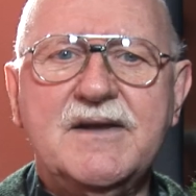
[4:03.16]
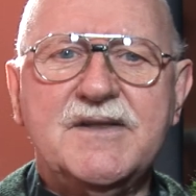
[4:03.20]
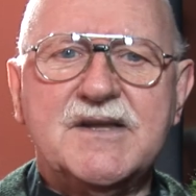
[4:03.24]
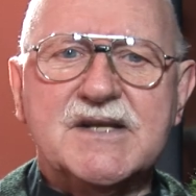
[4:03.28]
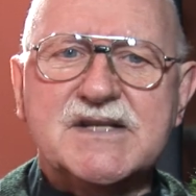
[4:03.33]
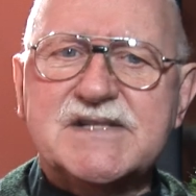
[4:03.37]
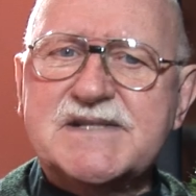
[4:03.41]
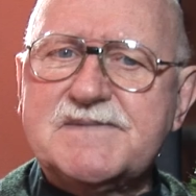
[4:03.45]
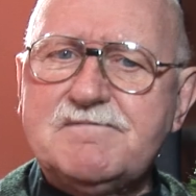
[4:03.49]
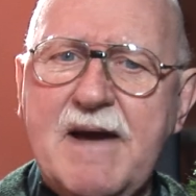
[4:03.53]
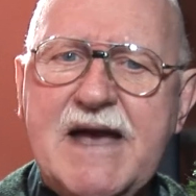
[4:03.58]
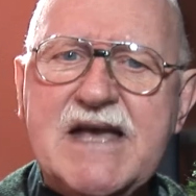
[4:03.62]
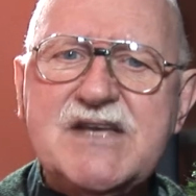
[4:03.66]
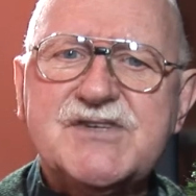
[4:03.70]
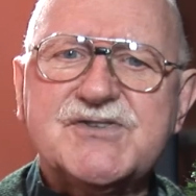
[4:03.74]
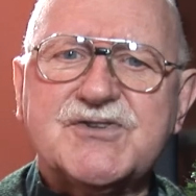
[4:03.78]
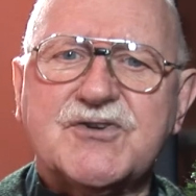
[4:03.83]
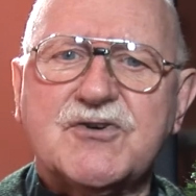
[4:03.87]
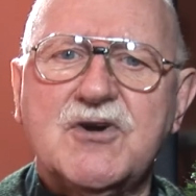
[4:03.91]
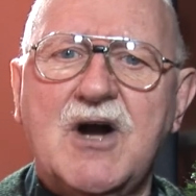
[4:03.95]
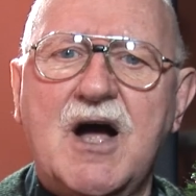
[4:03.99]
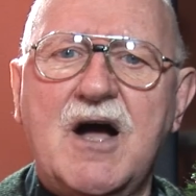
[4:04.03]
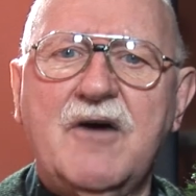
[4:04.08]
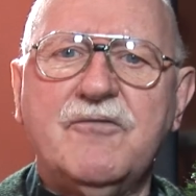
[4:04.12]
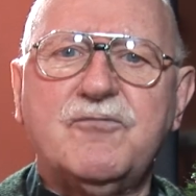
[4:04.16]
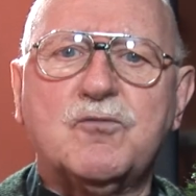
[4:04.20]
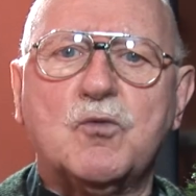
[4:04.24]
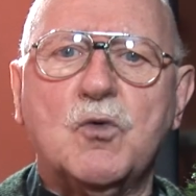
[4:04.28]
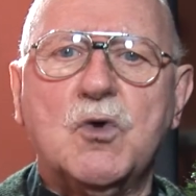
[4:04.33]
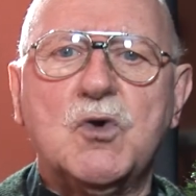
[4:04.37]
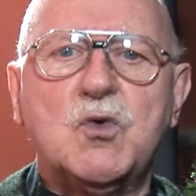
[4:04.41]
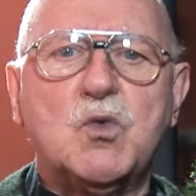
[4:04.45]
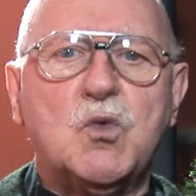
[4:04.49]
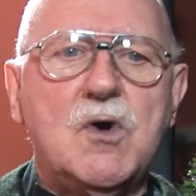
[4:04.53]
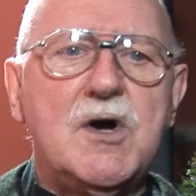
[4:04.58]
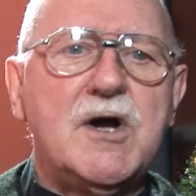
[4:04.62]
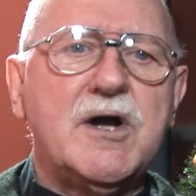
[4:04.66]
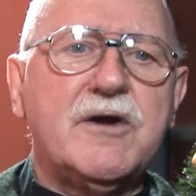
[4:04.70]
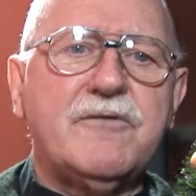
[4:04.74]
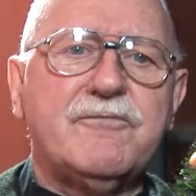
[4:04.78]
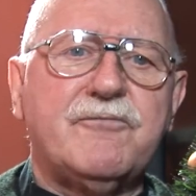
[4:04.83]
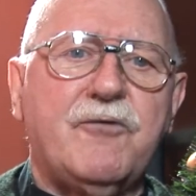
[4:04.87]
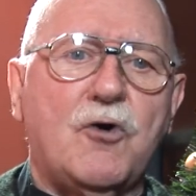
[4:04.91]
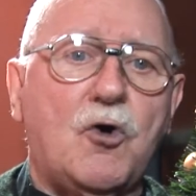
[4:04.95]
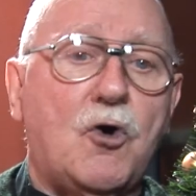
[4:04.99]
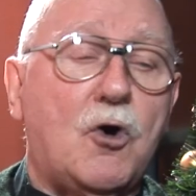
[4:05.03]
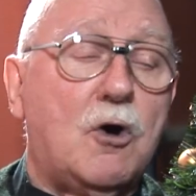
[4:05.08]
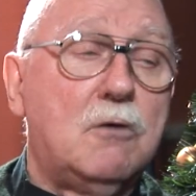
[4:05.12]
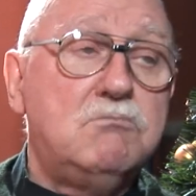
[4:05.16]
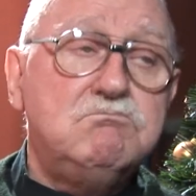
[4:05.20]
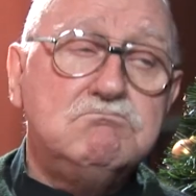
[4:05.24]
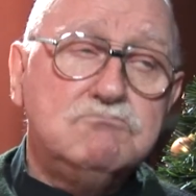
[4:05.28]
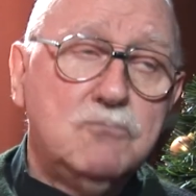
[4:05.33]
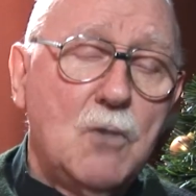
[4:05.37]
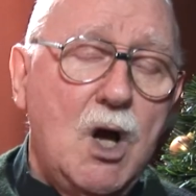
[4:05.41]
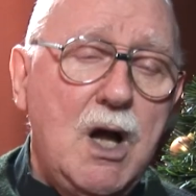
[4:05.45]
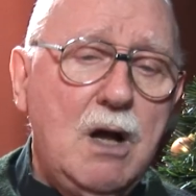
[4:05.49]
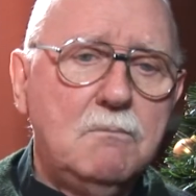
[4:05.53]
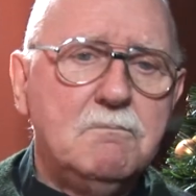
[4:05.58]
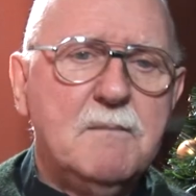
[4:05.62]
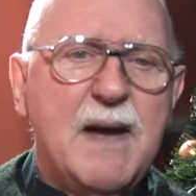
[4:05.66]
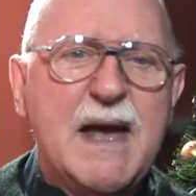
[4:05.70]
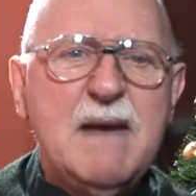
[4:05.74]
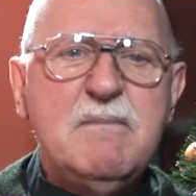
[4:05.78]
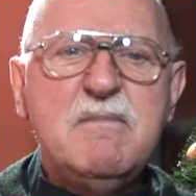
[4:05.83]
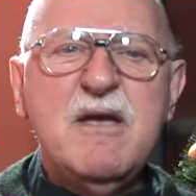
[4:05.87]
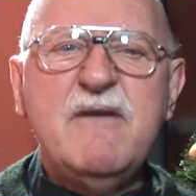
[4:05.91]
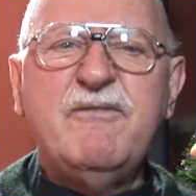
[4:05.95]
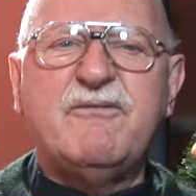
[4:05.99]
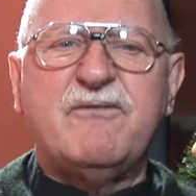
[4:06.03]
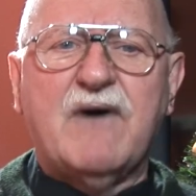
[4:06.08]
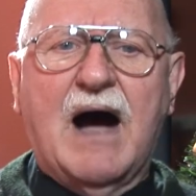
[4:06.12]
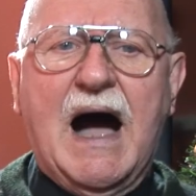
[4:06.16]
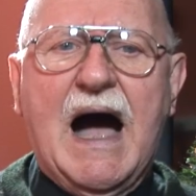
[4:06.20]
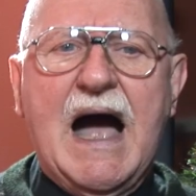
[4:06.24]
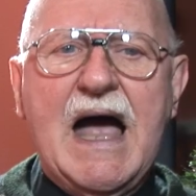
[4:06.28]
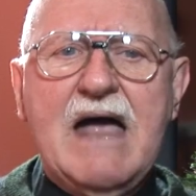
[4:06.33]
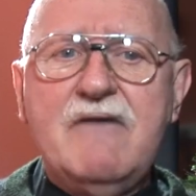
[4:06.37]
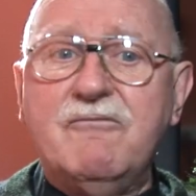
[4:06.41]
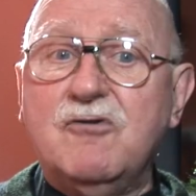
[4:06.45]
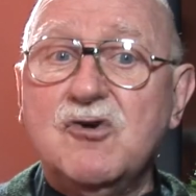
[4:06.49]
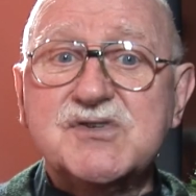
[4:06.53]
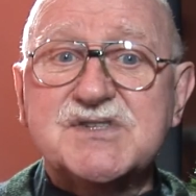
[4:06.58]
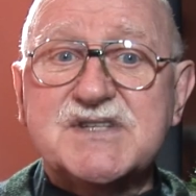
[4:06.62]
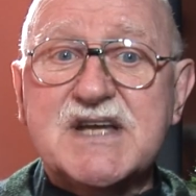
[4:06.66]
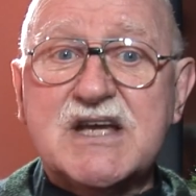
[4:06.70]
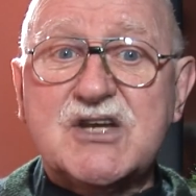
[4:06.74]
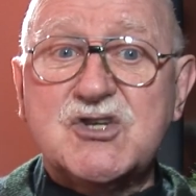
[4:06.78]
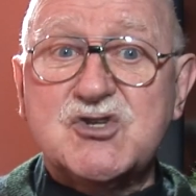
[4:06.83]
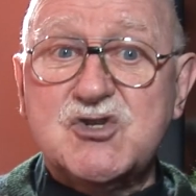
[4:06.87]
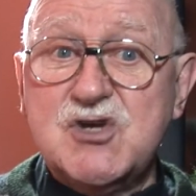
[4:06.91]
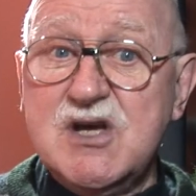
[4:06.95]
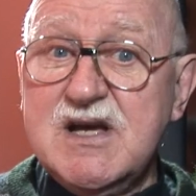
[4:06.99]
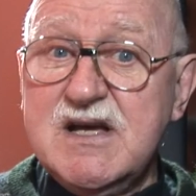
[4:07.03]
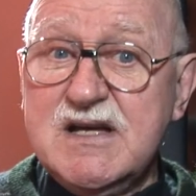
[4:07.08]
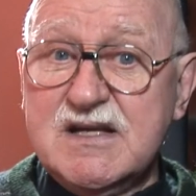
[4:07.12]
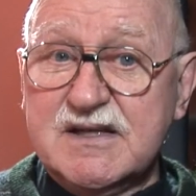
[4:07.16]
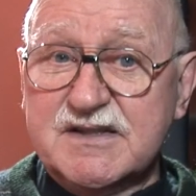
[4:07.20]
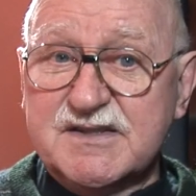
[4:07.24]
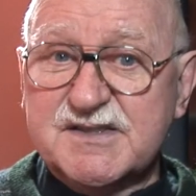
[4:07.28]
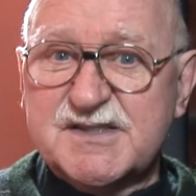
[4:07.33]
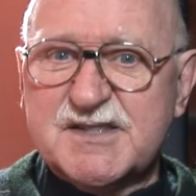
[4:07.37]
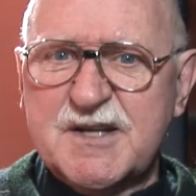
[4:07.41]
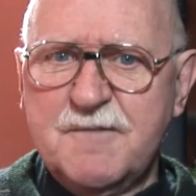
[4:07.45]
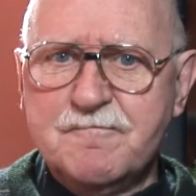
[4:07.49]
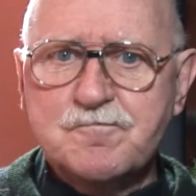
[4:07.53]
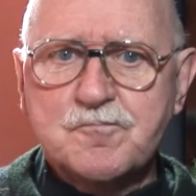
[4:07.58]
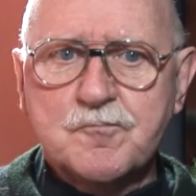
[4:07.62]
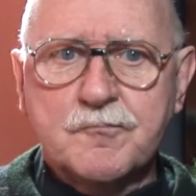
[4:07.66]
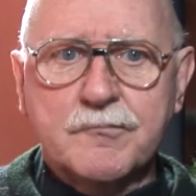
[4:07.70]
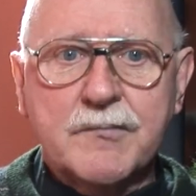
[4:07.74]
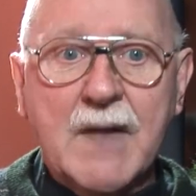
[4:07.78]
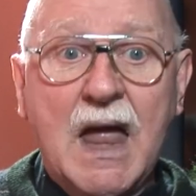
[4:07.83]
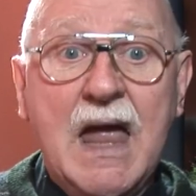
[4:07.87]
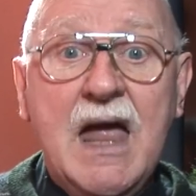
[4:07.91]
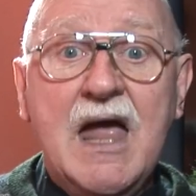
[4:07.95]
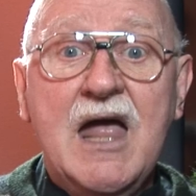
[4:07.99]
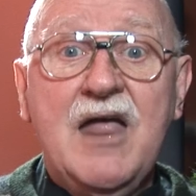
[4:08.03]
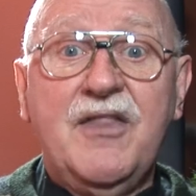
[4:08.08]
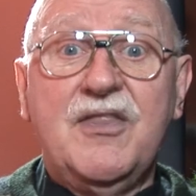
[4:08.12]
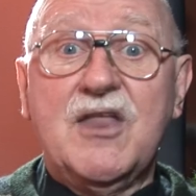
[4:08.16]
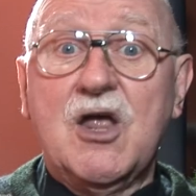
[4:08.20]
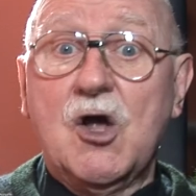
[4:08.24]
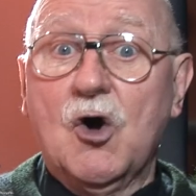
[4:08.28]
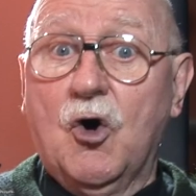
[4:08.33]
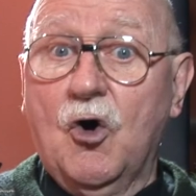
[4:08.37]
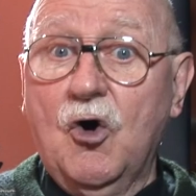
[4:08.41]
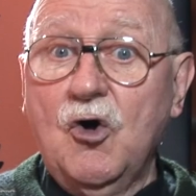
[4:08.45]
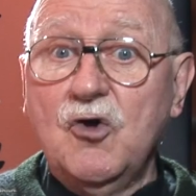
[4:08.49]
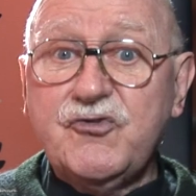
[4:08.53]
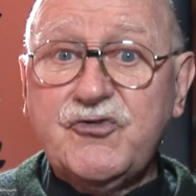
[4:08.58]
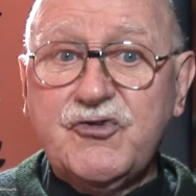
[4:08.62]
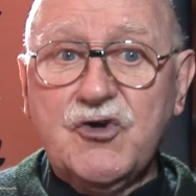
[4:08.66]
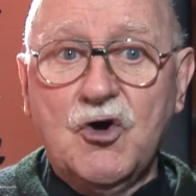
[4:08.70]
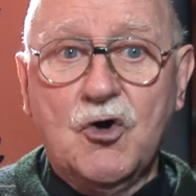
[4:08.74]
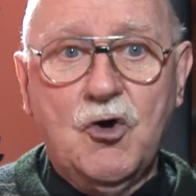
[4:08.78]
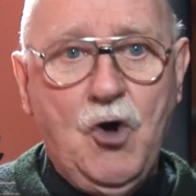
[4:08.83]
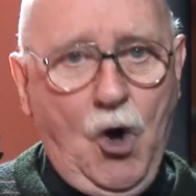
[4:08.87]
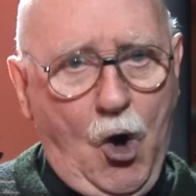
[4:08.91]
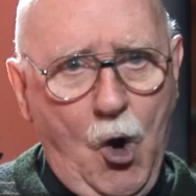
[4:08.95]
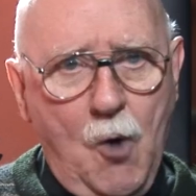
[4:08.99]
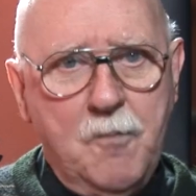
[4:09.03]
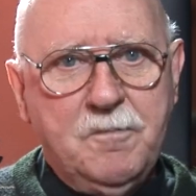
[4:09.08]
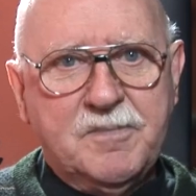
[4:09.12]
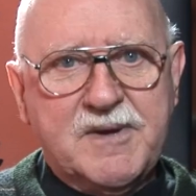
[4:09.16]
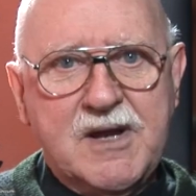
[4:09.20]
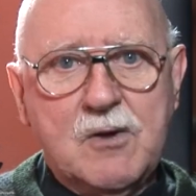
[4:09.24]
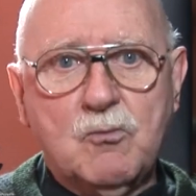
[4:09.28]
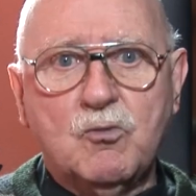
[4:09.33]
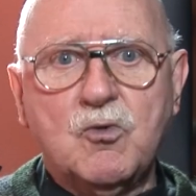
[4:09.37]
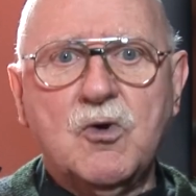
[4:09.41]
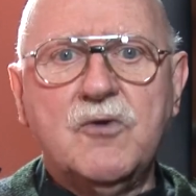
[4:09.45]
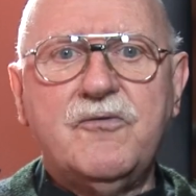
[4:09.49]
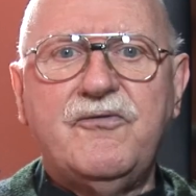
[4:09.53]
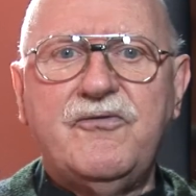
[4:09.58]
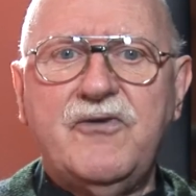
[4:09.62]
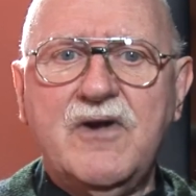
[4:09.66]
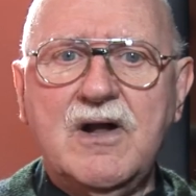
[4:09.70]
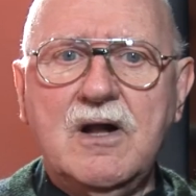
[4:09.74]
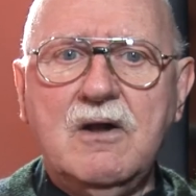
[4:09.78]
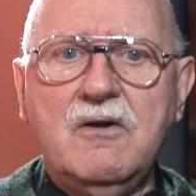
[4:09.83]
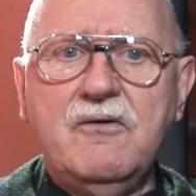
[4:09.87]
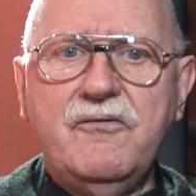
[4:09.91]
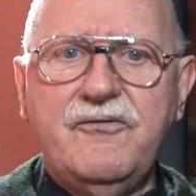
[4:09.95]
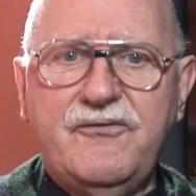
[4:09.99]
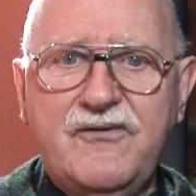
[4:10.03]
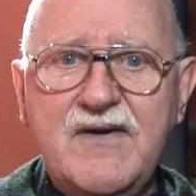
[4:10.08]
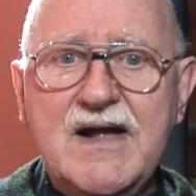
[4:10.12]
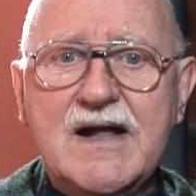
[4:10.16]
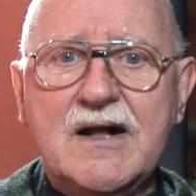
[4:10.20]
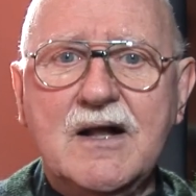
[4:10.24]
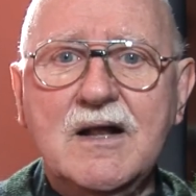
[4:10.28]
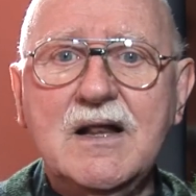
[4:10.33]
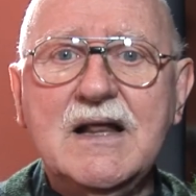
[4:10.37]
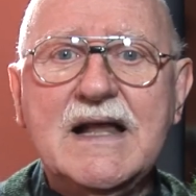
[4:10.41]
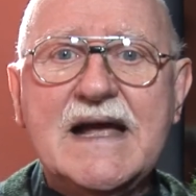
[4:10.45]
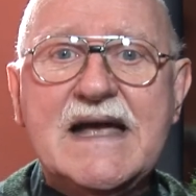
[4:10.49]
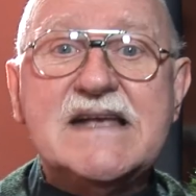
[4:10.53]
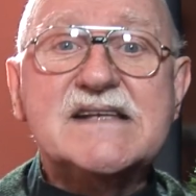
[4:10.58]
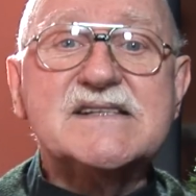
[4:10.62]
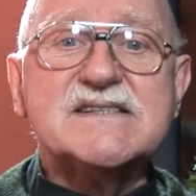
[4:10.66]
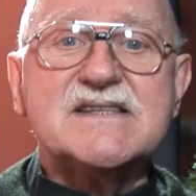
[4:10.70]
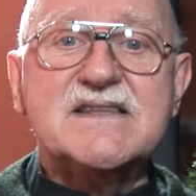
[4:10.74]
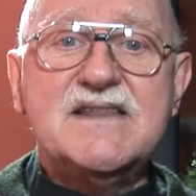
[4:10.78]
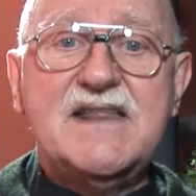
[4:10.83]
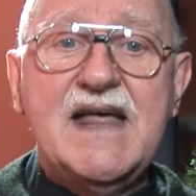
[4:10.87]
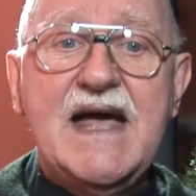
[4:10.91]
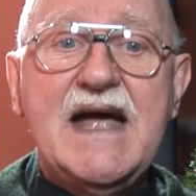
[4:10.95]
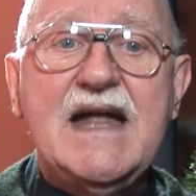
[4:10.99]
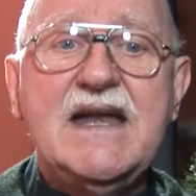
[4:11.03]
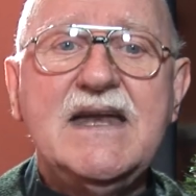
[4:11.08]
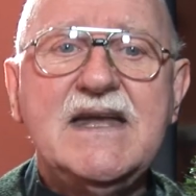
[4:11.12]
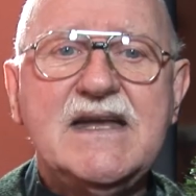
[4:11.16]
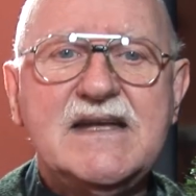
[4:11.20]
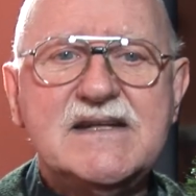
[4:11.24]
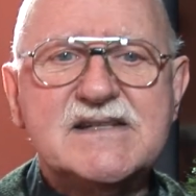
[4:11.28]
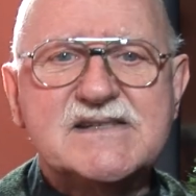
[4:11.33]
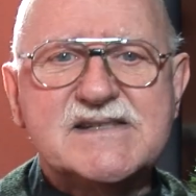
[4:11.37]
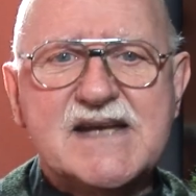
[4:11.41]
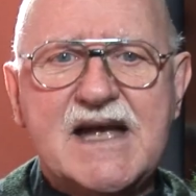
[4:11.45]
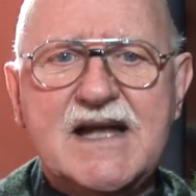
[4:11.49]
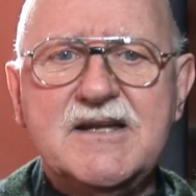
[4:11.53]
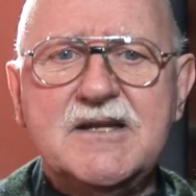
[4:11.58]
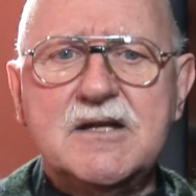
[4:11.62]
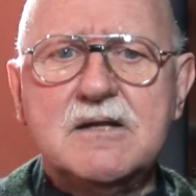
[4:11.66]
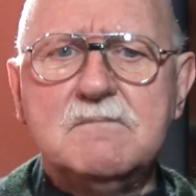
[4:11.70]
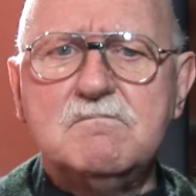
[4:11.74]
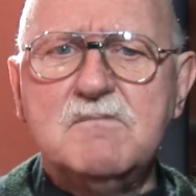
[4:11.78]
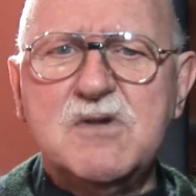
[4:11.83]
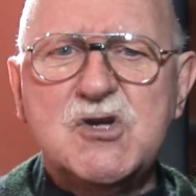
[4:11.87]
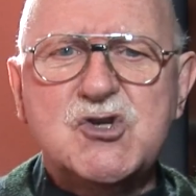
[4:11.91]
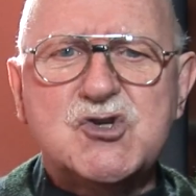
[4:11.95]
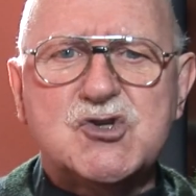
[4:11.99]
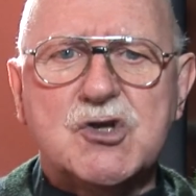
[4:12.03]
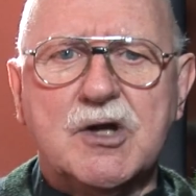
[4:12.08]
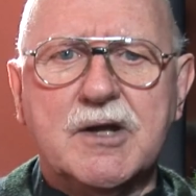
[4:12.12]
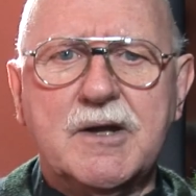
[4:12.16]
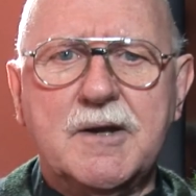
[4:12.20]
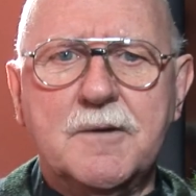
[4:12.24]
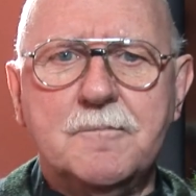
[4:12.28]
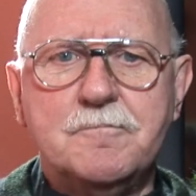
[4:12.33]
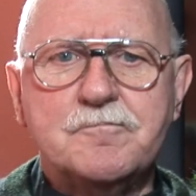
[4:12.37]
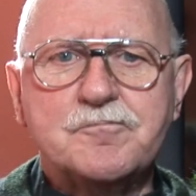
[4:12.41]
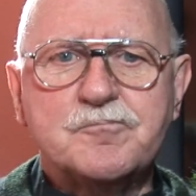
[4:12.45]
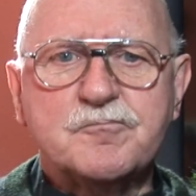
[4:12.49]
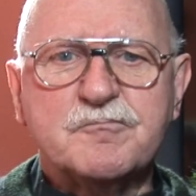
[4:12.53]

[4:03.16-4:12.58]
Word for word: the spacecraft would work for, well, maybe five or six years. They also hoped it would fulfill its then intended mission.